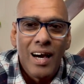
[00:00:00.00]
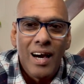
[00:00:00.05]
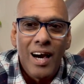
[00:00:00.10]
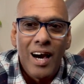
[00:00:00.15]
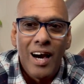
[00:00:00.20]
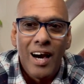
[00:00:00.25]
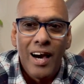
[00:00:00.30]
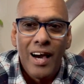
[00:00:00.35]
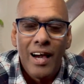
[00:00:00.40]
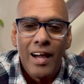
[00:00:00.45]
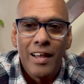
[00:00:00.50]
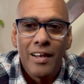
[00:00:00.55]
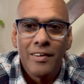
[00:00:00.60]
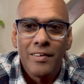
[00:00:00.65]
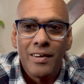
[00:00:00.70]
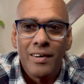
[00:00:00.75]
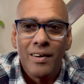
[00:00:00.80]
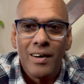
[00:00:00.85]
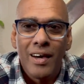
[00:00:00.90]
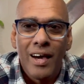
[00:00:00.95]
And
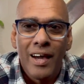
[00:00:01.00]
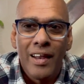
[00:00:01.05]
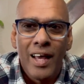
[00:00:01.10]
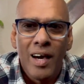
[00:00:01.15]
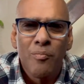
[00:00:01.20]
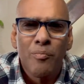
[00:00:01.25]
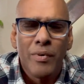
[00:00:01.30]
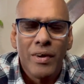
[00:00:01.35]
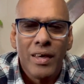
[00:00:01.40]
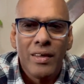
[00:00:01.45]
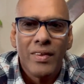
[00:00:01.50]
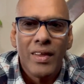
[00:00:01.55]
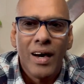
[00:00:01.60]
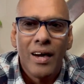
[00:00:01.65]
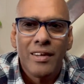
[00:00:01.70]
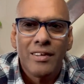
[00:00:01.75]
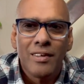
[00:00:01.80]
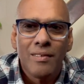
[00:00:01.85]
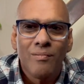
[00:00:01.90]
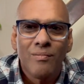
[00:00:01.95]
I pray
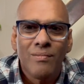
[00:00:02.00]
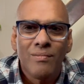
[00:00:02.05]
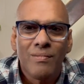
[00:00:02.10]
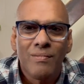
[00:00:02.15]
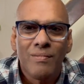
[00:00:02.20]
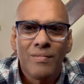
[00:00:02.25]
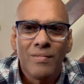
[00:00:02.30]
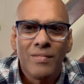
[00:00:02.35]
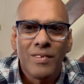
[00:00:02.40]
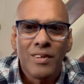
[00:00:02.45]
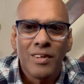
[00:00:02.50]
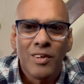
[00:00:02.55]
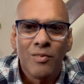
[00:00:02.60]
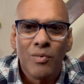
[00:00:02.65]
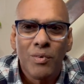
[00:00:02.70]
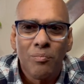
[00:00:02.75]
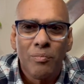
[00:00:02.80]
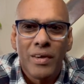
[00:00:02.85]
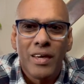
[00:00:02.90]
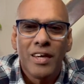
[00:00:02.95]
that you will
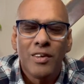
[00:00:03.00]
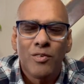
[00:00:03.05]
begin